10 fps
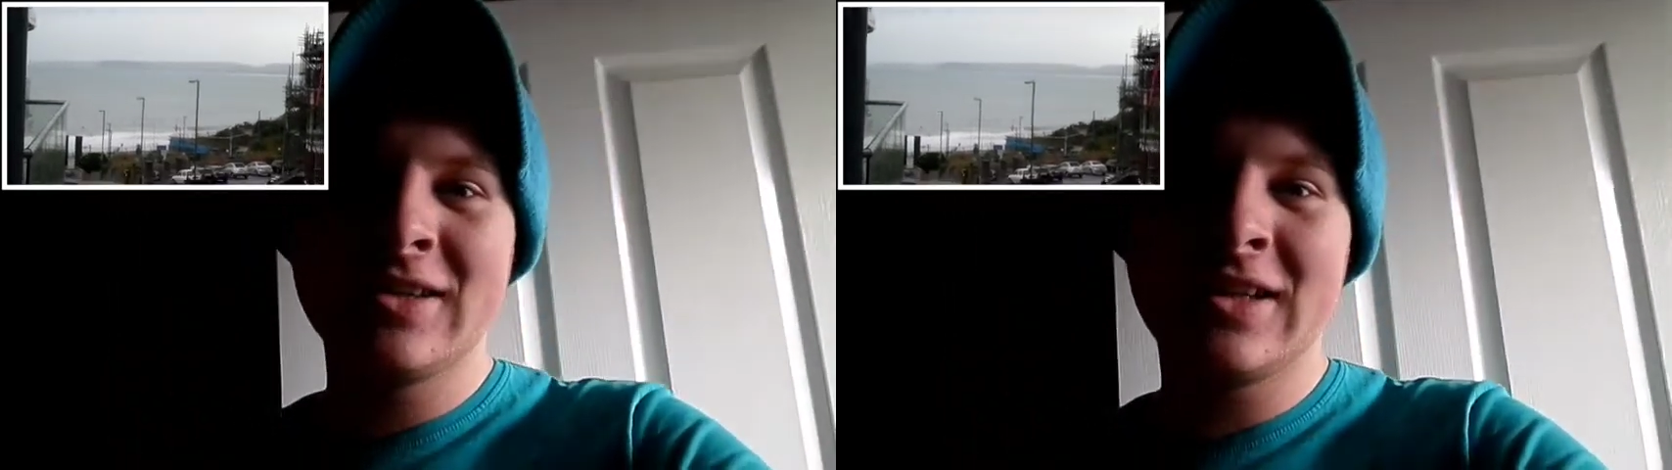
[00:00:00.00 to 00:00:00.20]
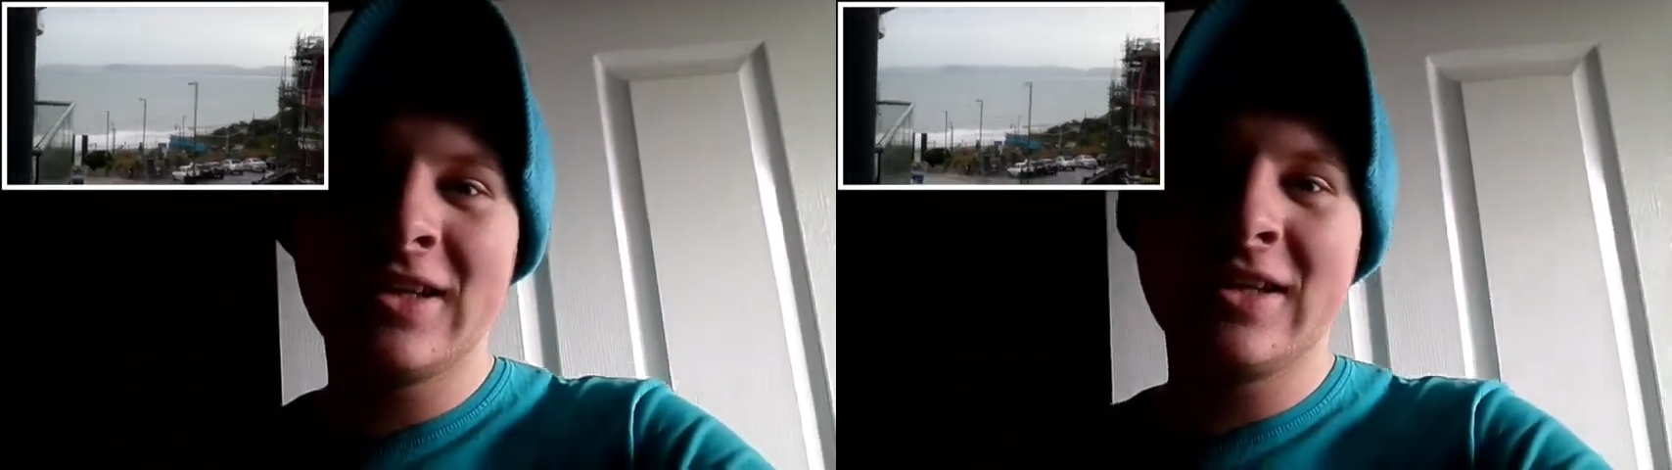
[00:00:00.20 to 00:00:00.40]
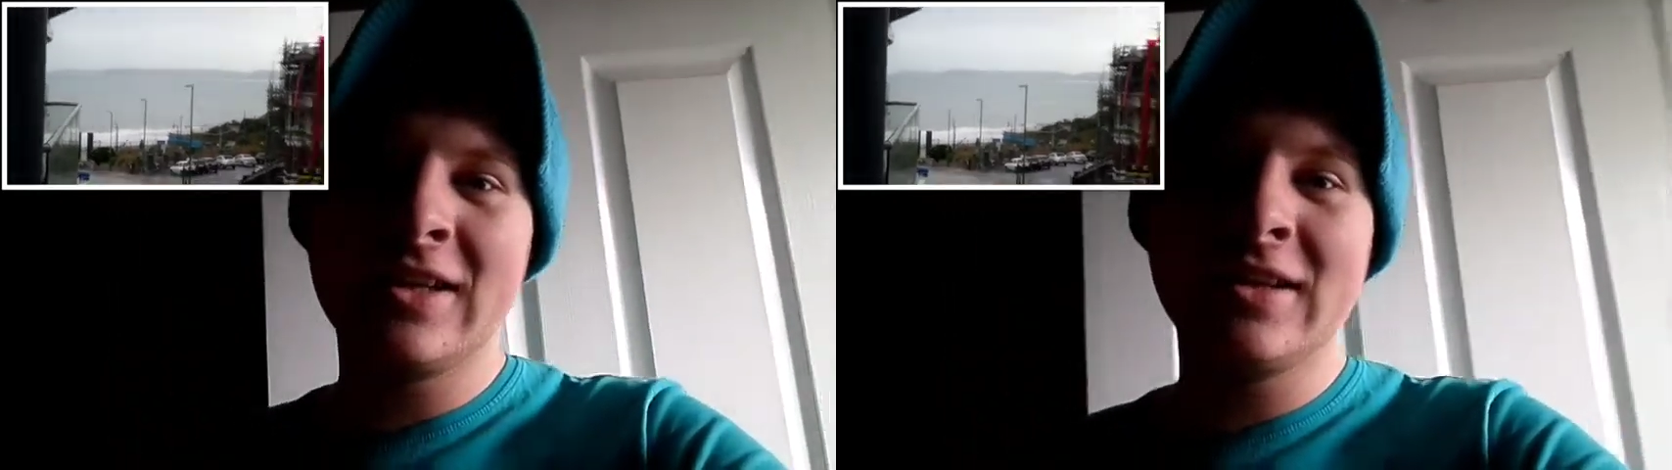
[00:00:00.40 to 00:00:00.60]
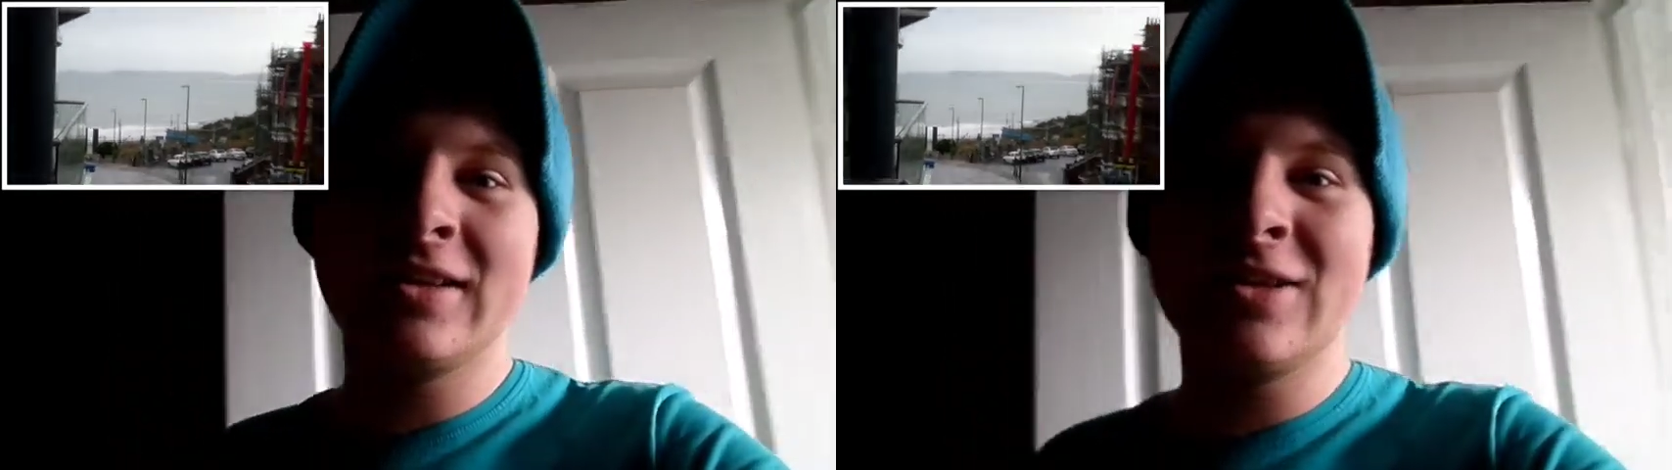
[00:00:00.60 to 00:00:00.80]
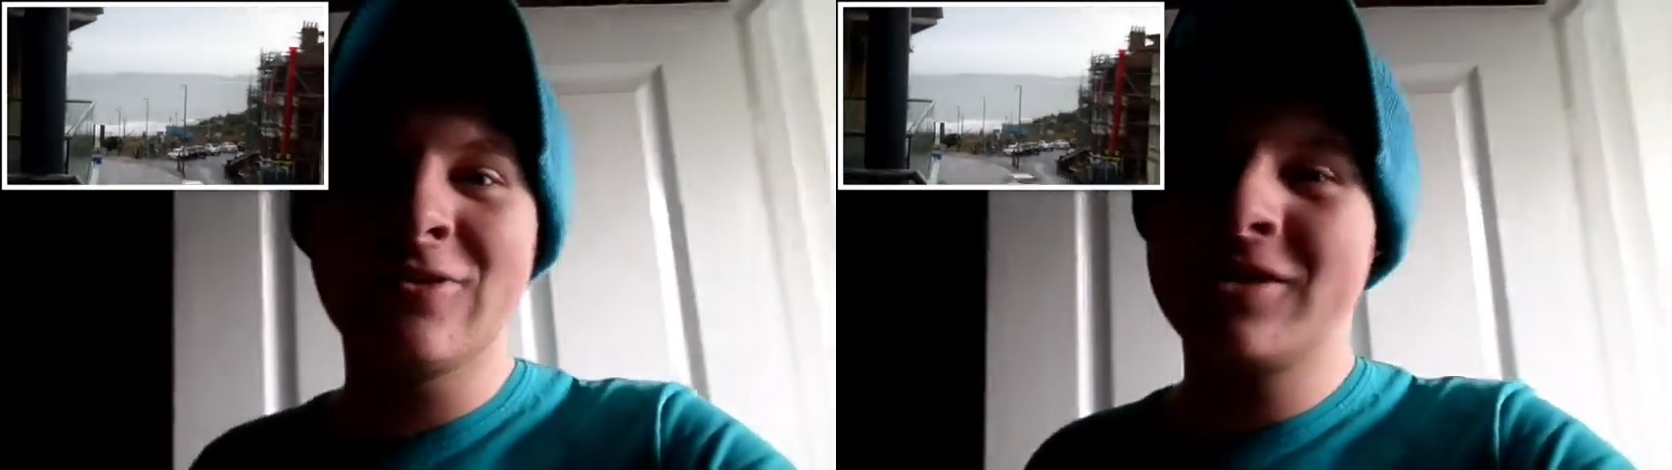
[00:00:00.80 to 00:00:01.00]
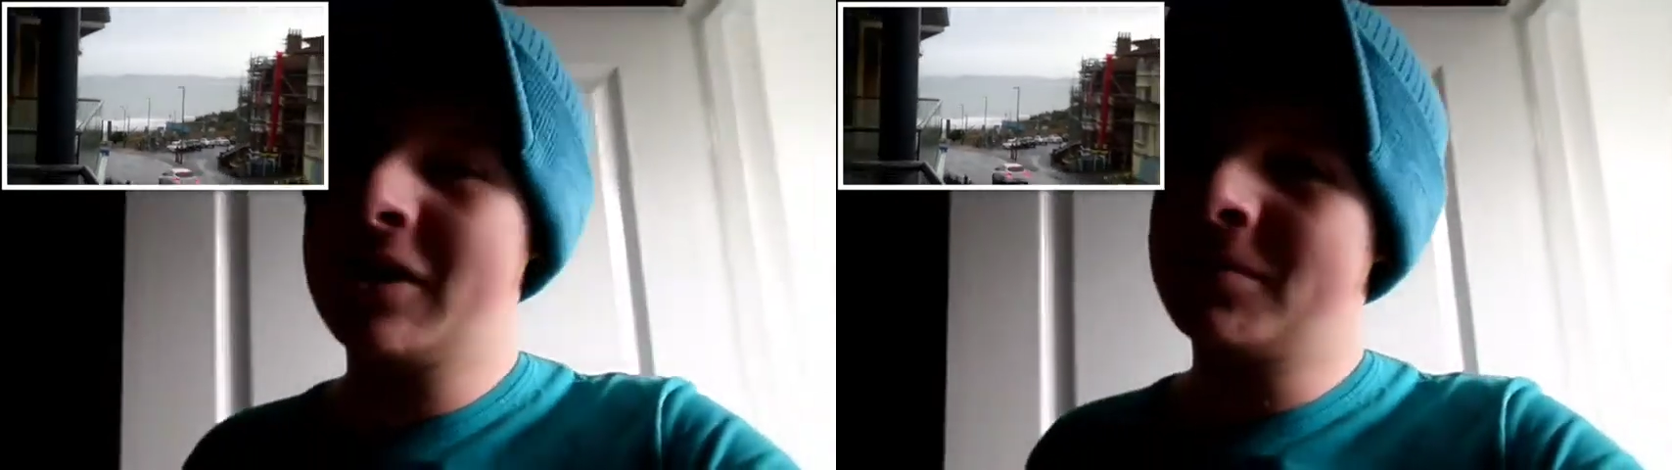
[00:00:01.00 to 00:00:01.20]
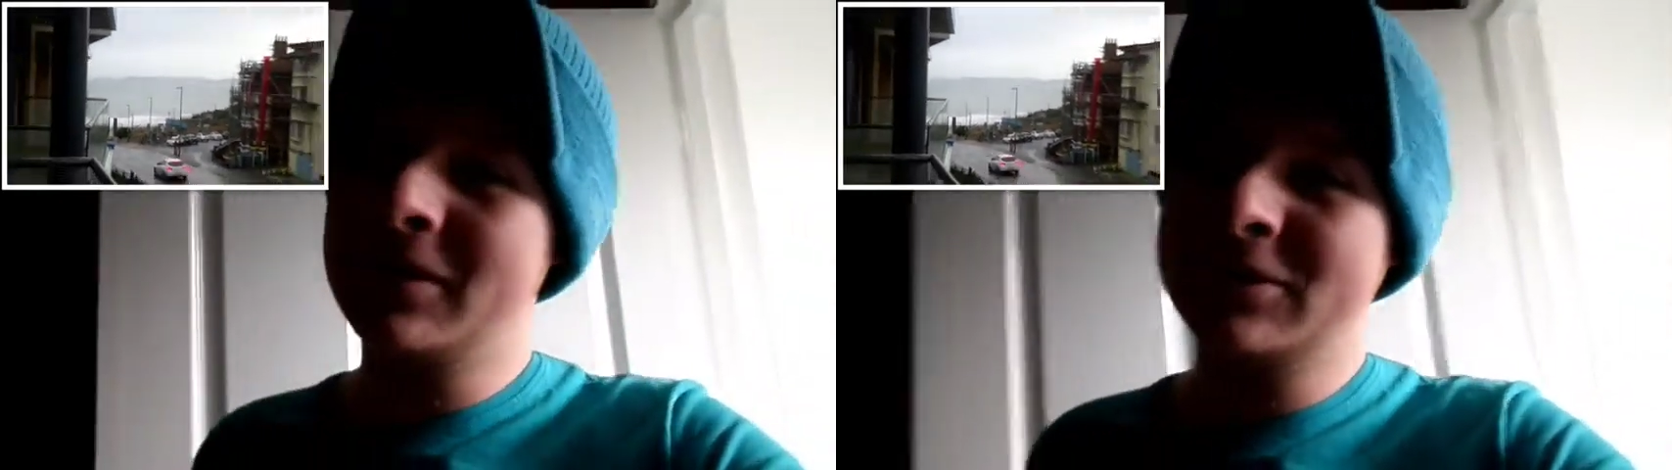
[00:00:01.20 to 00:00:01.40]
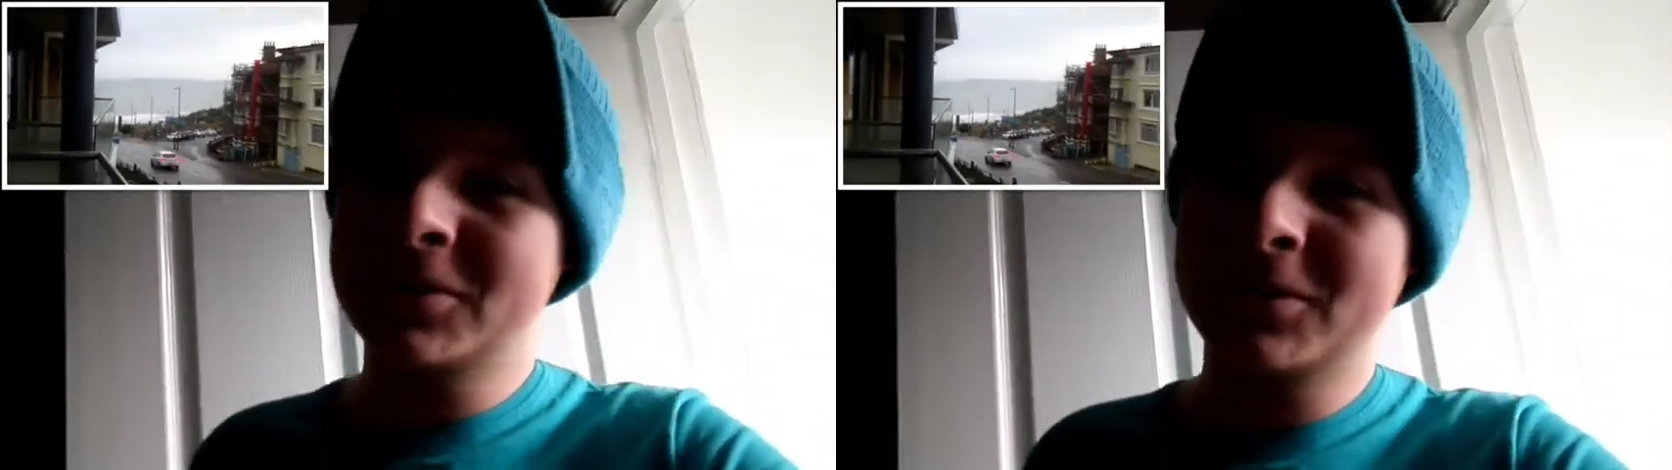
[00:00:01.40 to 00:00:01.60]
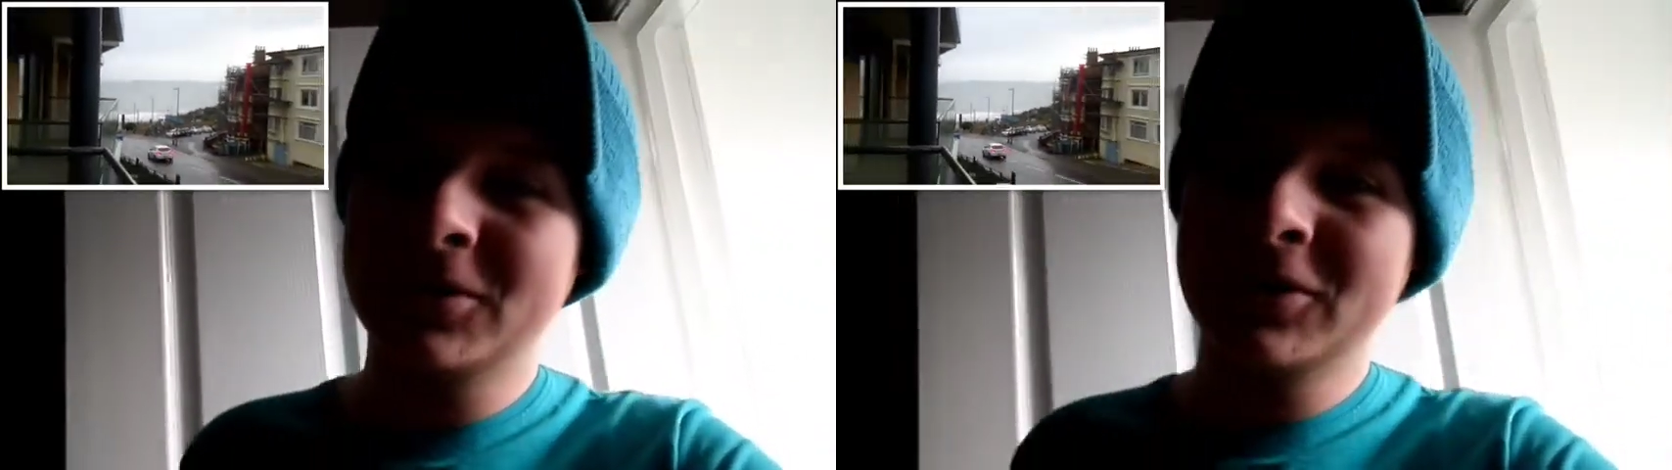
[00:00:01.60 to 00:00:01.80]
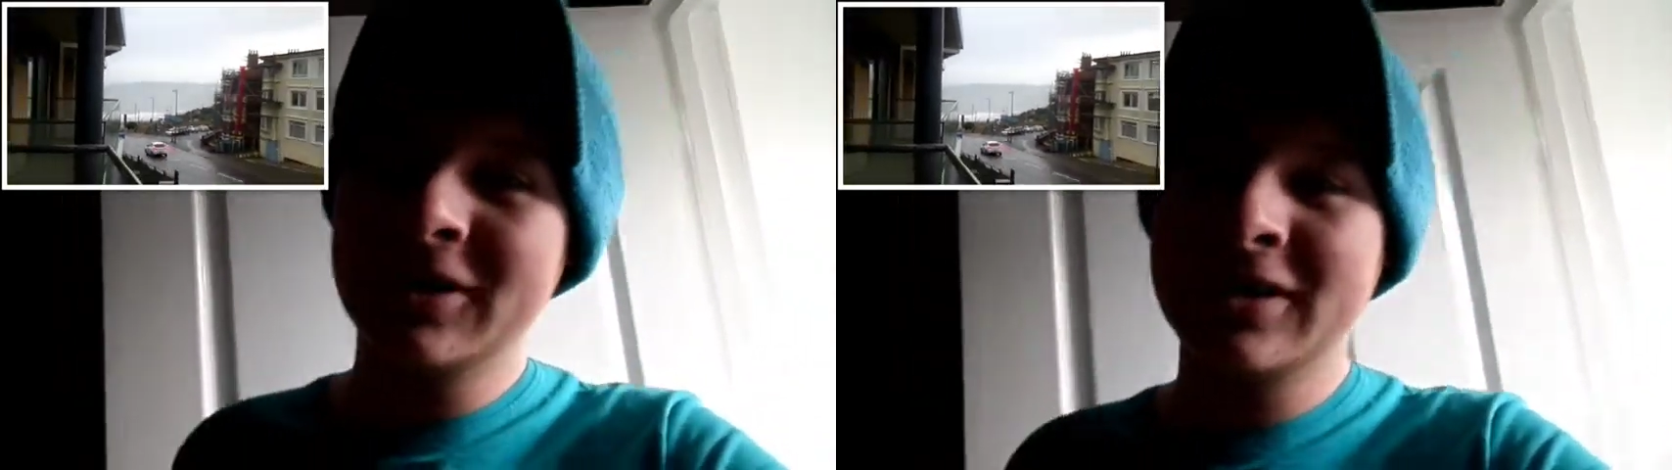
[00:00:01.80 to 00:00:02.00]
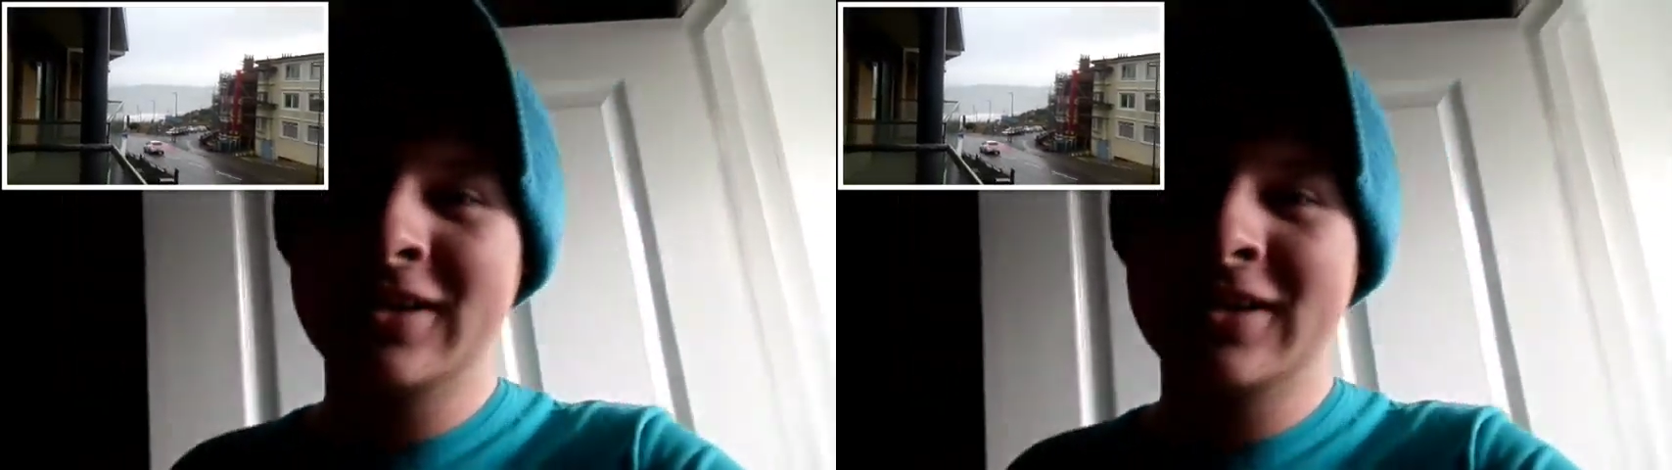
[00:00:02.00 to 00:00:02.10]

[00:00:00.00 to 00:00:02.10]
then hit the little video up in the top corner.